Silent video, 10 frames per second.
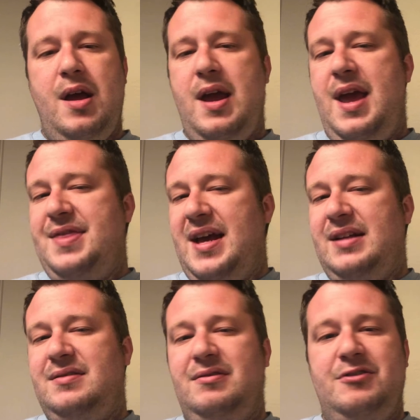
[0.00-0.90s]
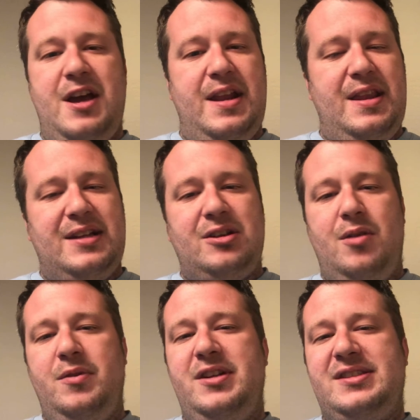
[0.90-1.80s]
and that's all I'm
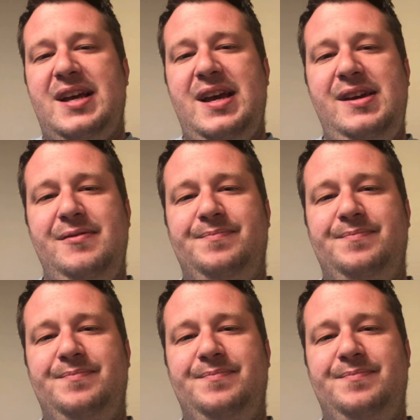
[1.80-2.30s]
gonna say.